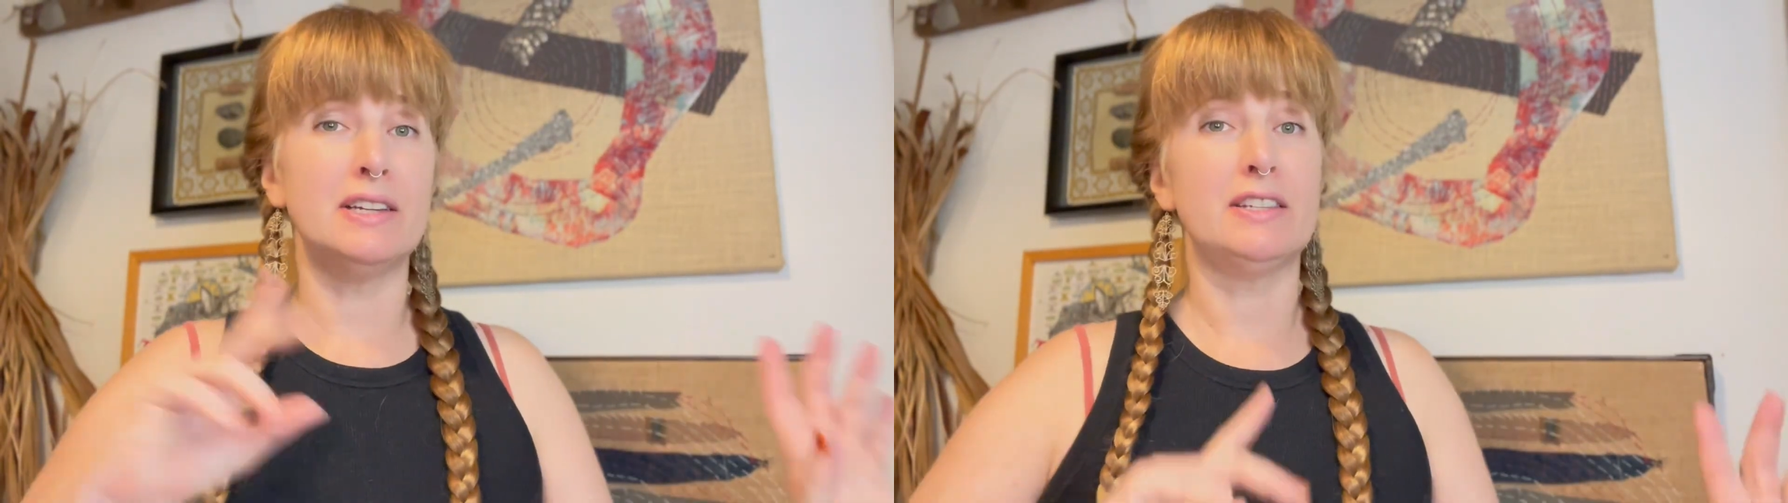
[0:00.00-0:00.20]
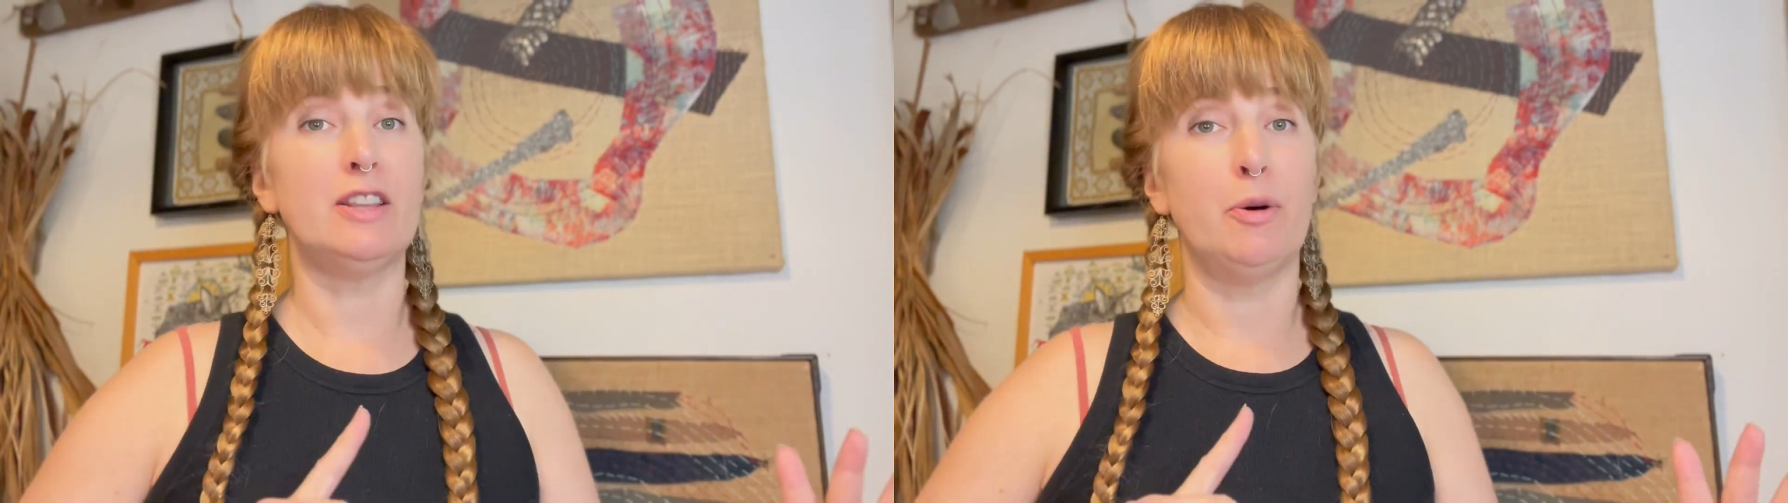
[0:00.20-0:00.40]

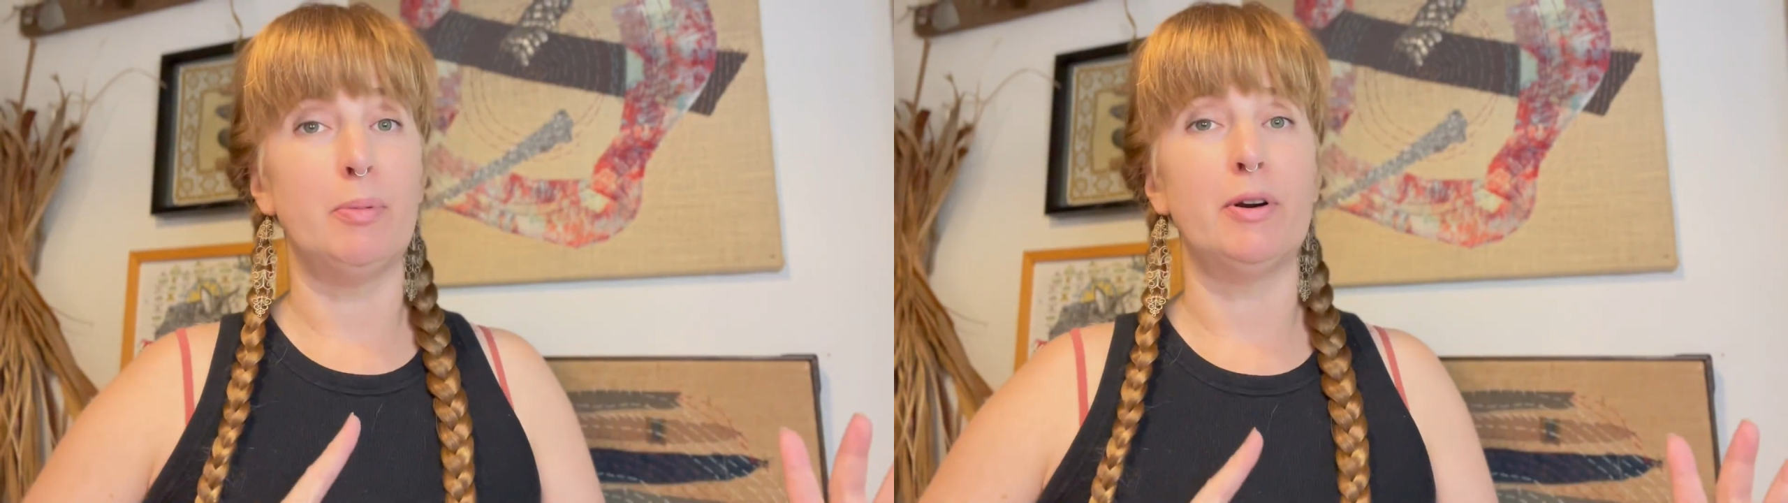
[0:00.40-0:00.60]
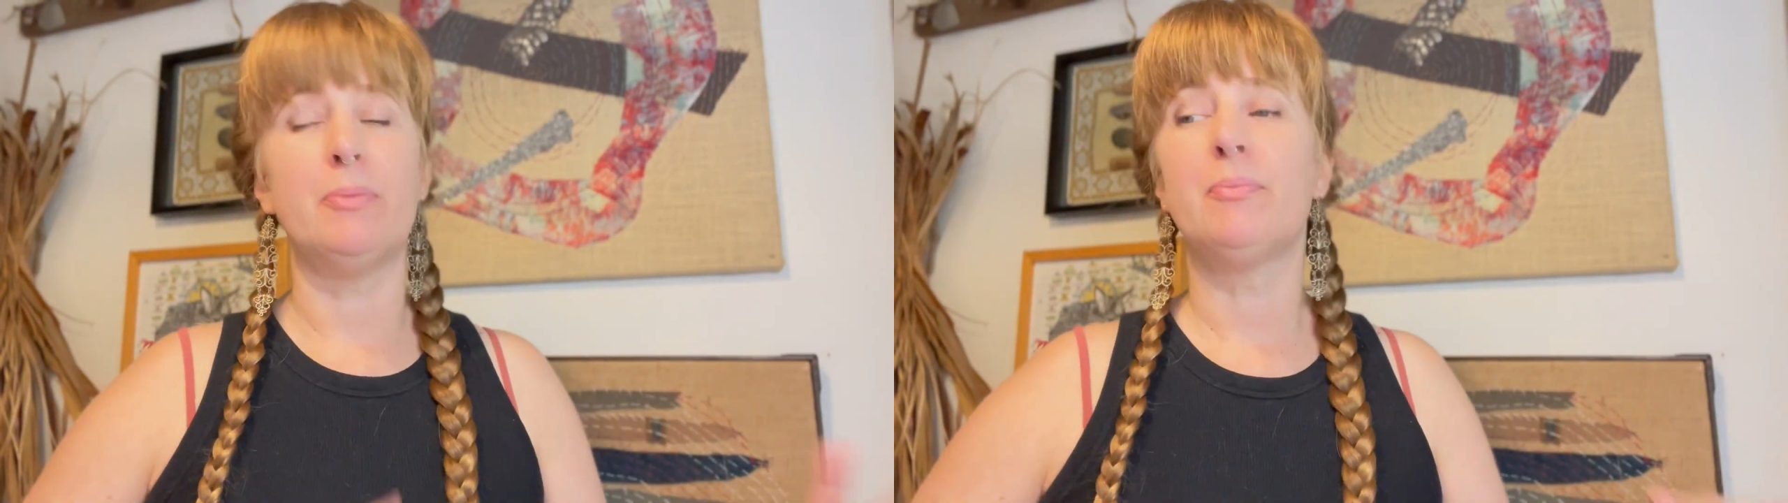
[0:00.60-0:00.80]

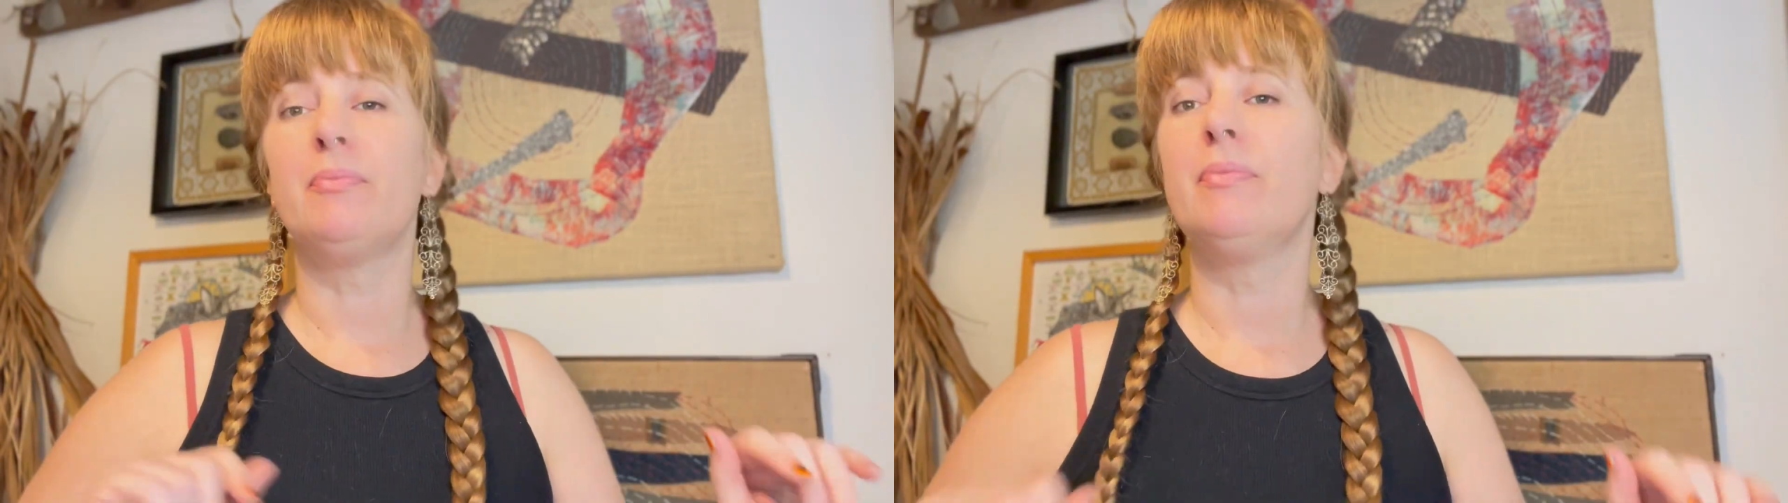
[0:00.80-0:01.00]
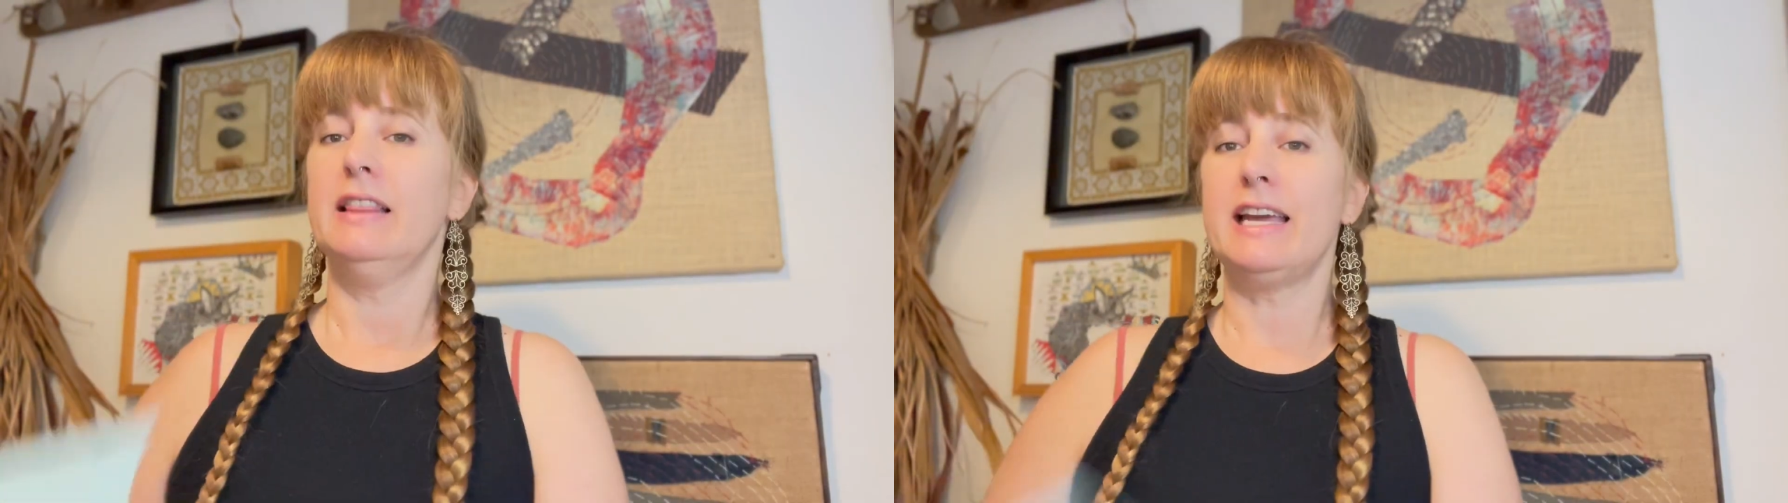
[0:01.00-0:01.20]
sloper,
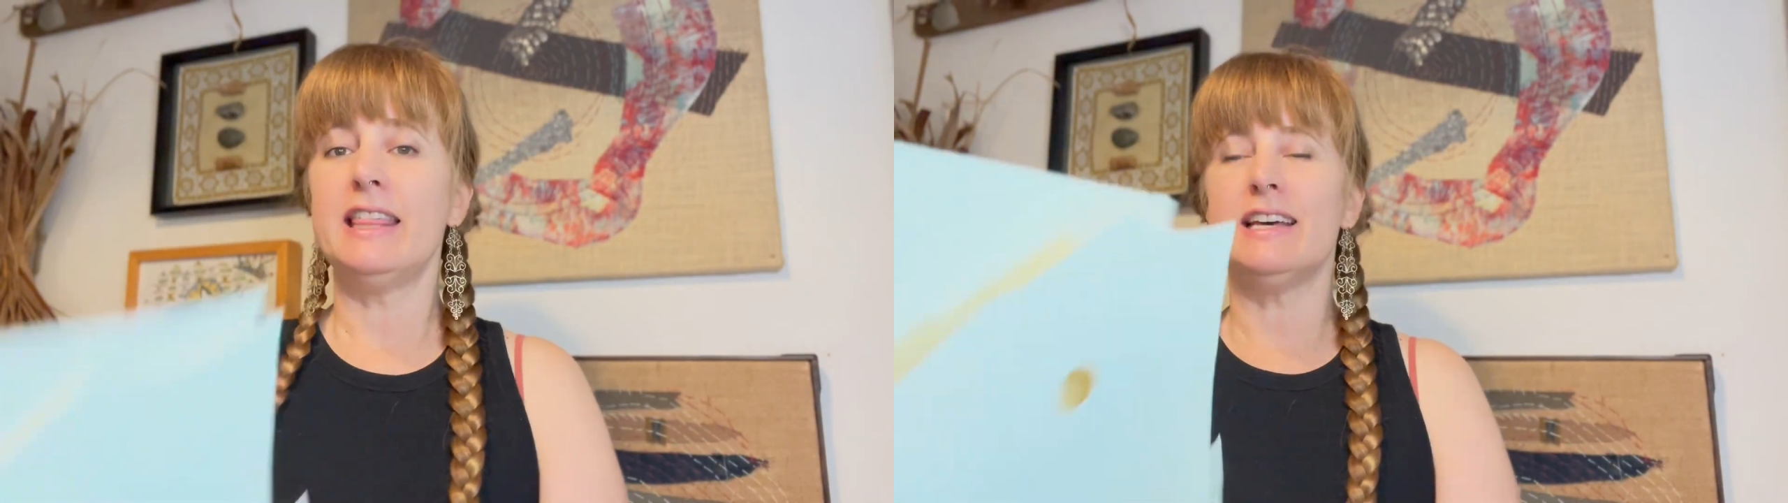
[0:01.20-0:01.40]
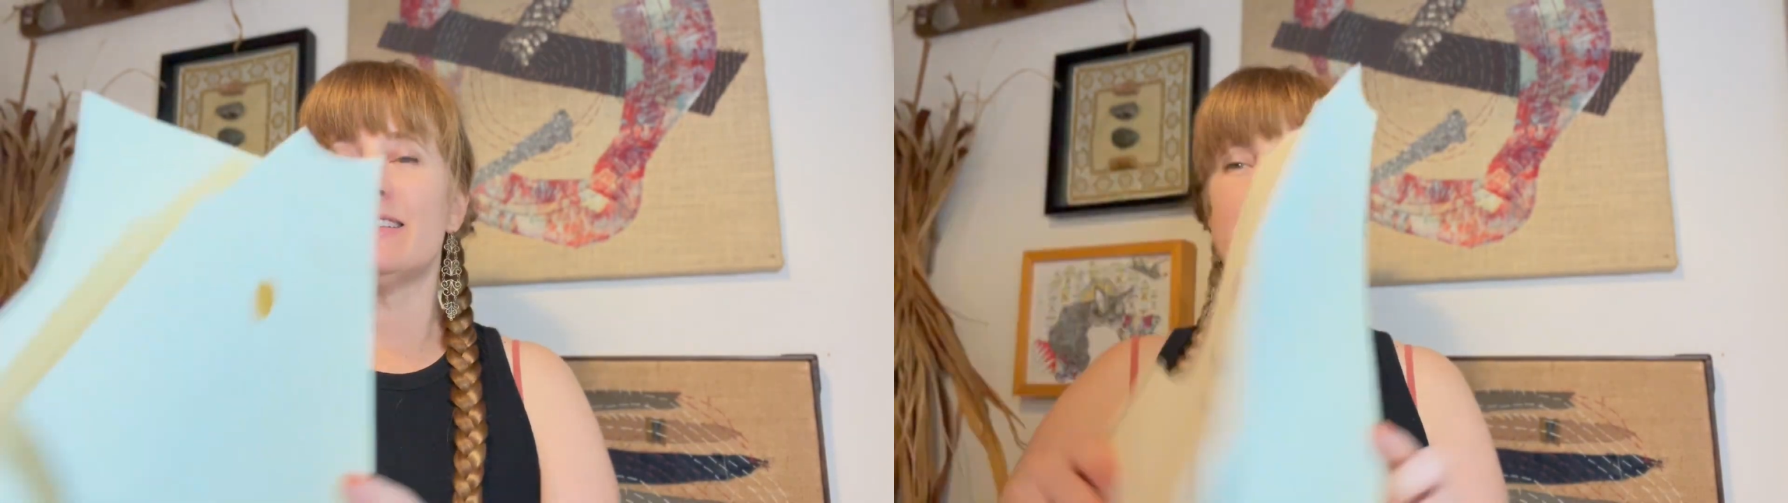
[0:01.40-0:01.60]
like
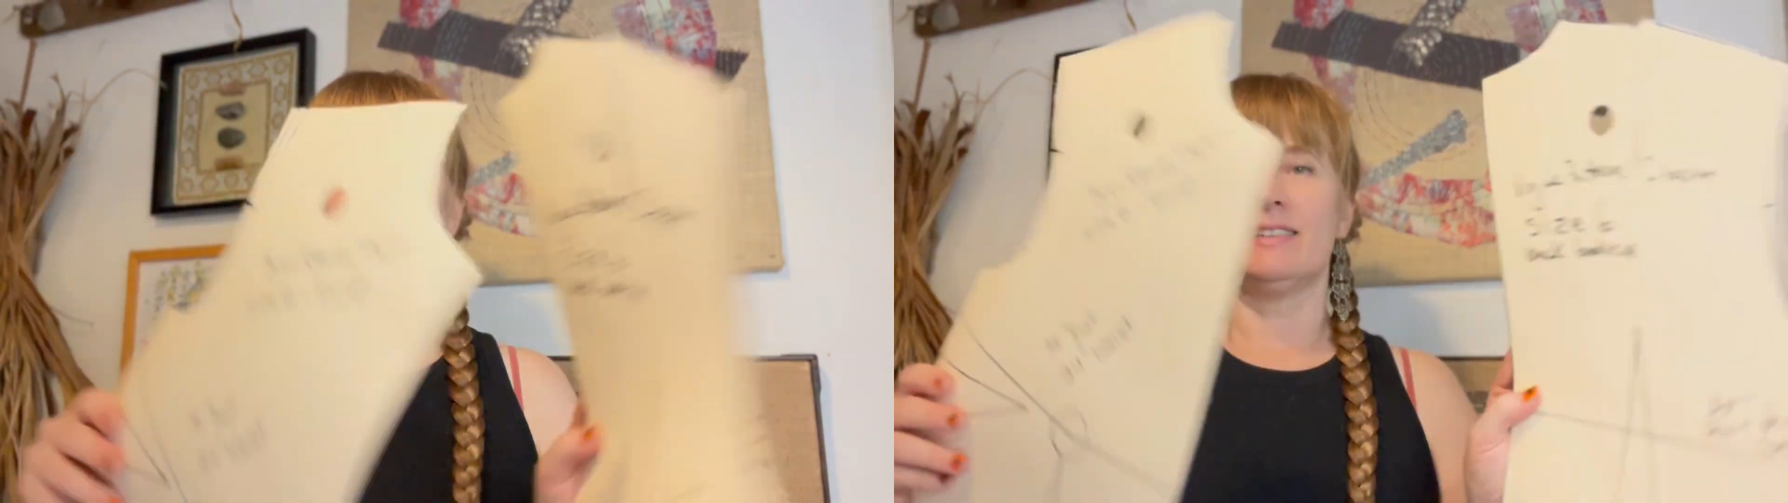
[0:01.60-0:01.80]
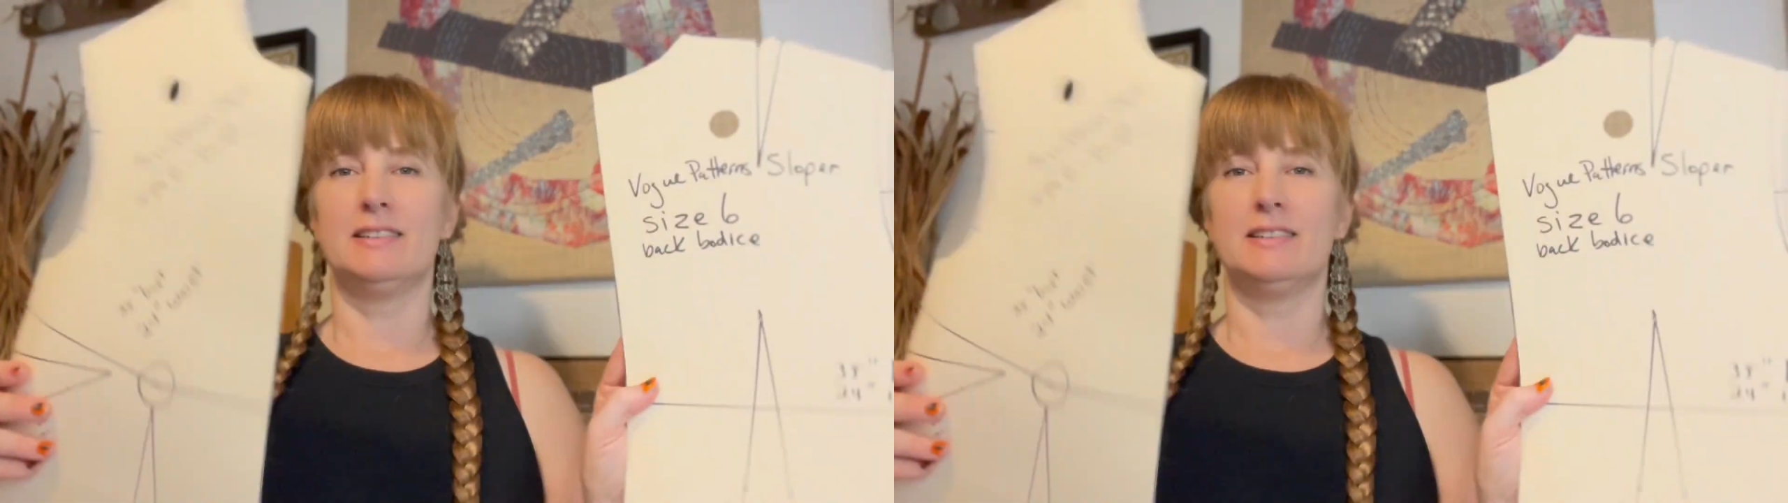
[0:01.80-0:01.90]
this.